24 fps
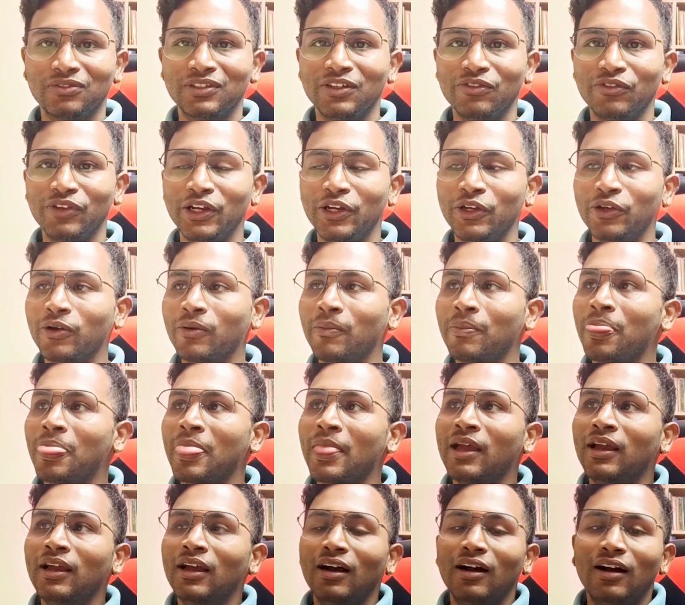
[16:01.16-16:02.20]
the video.
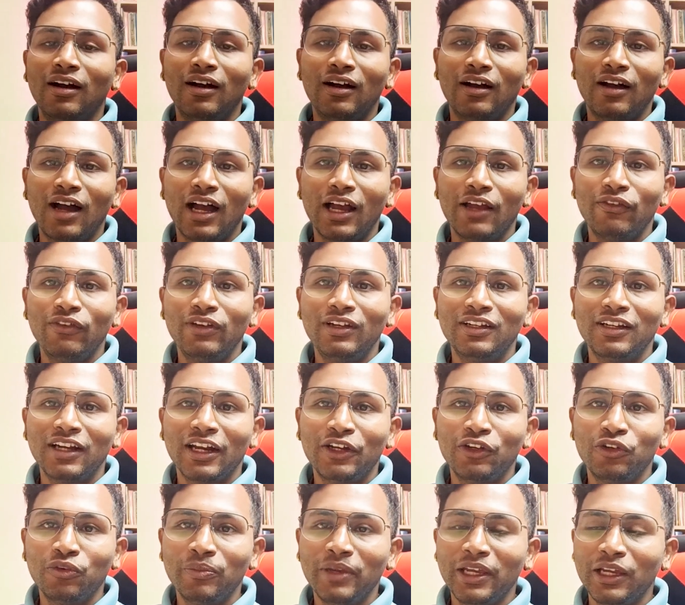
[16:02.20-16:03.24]
I will
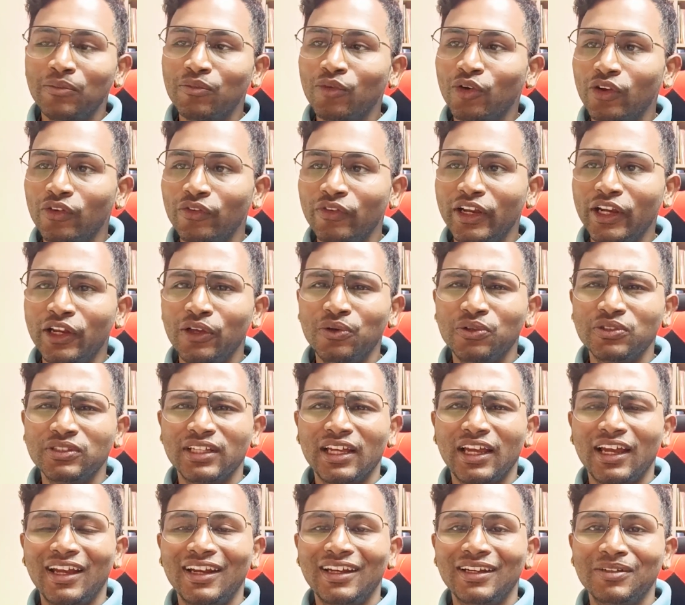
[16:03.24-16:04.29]
try to make more videos
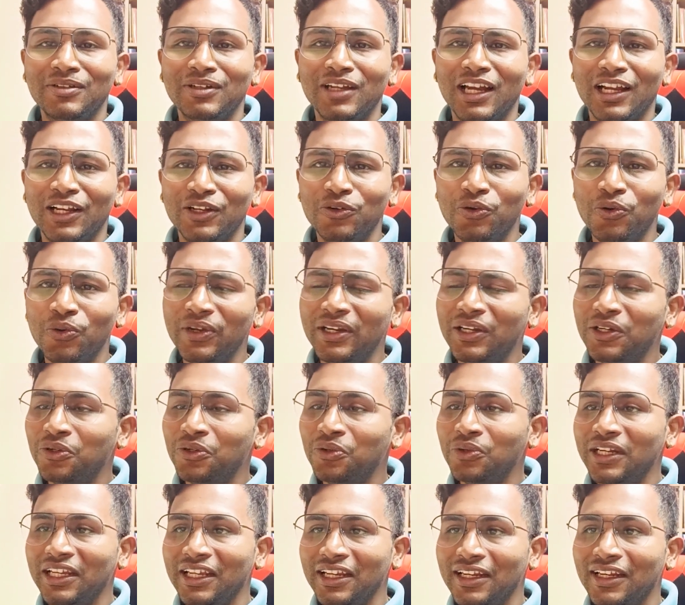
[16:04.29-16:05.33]
and I'll go
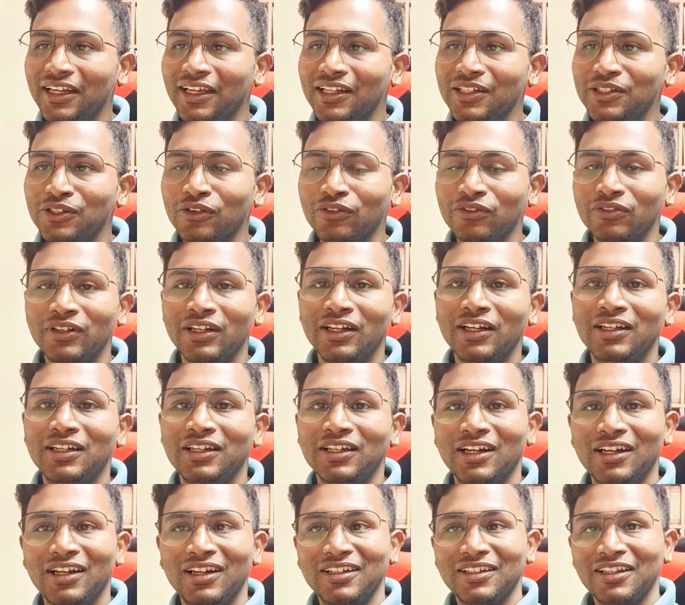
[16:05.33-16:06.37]
into details of it,
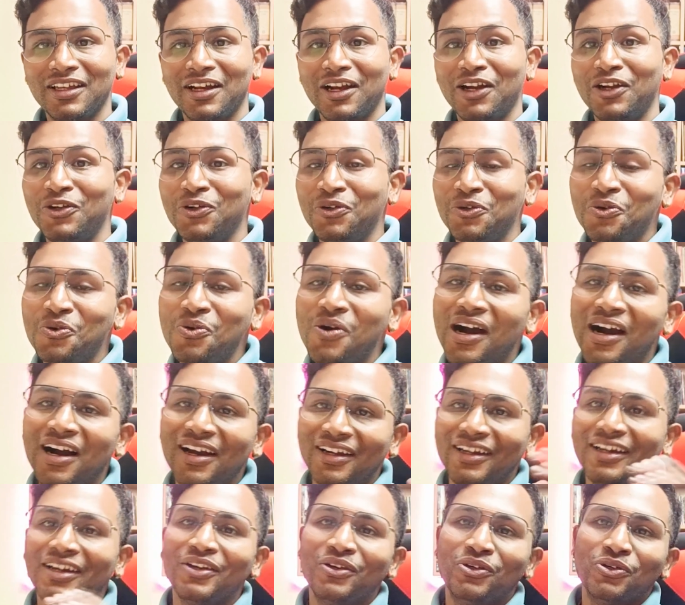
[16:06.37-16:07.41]
and there are
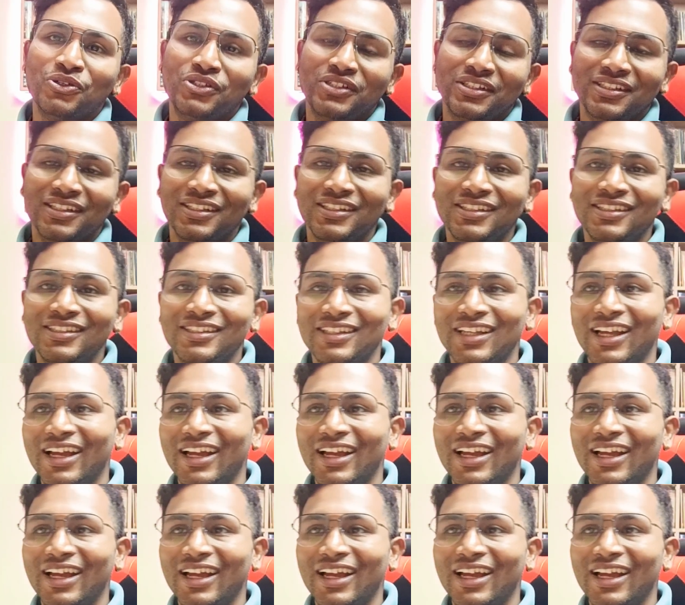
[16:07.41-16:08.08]
200 questions.